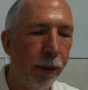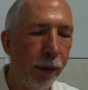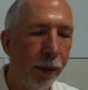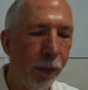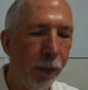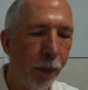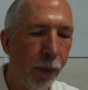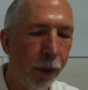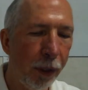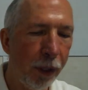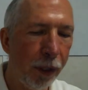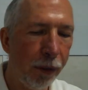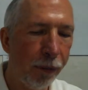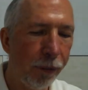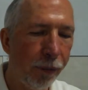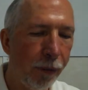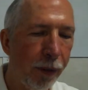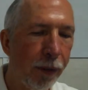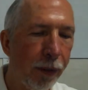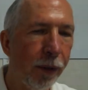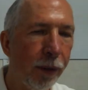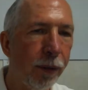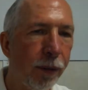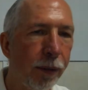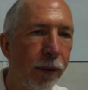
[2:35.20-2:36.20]
We
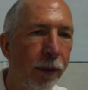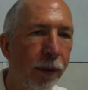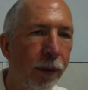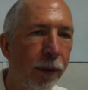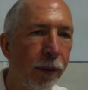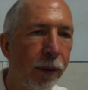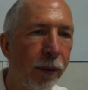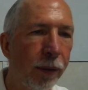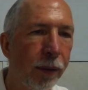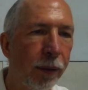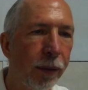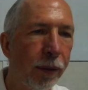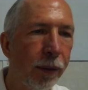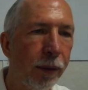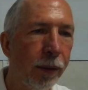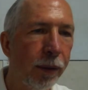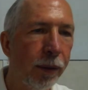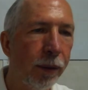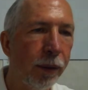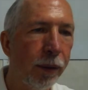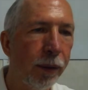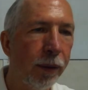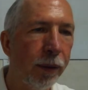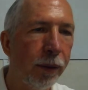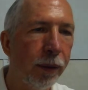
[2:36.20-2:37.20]
feel
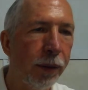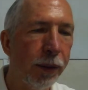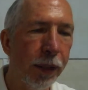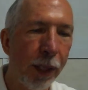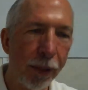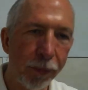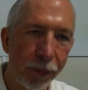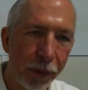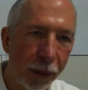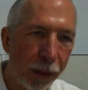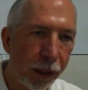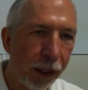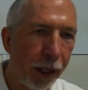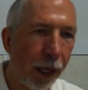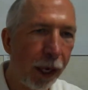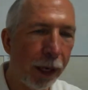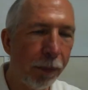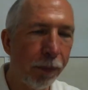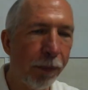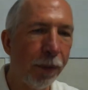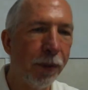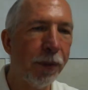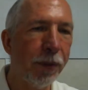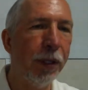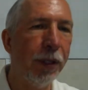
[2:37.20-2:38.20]

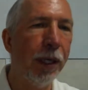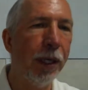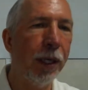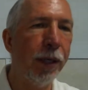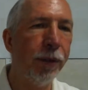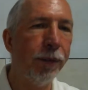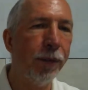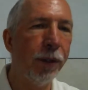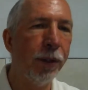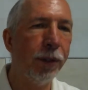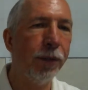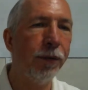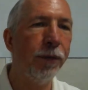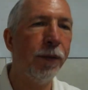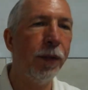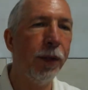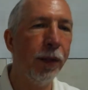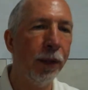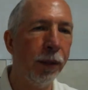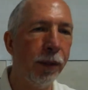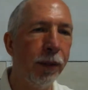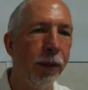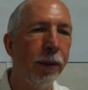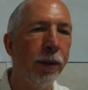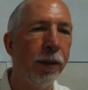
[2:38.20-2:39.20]
78% of us
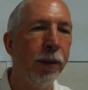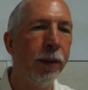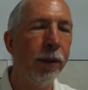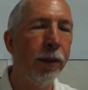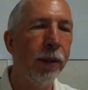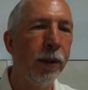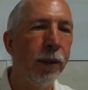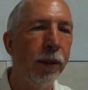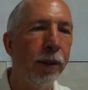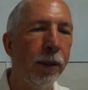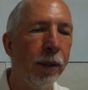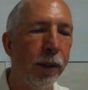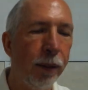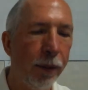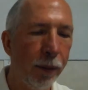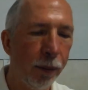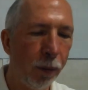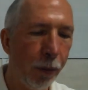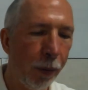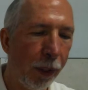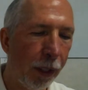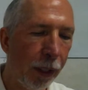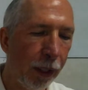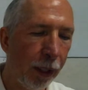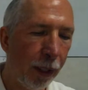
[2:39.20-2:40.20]
feel
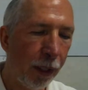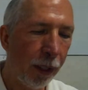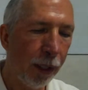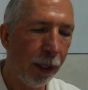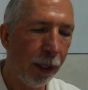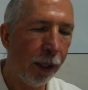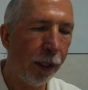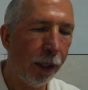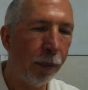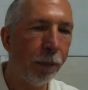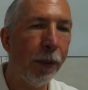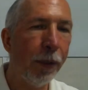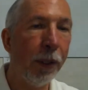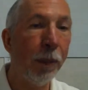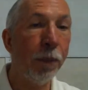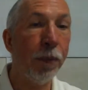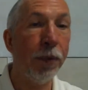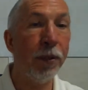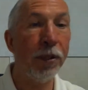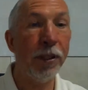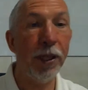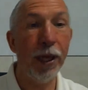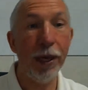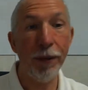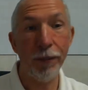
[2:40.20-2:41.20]
we are people
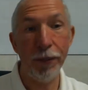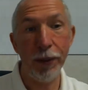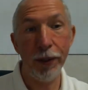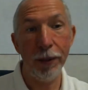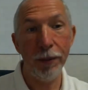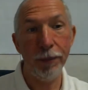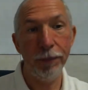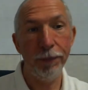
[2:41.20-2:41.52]
savvy,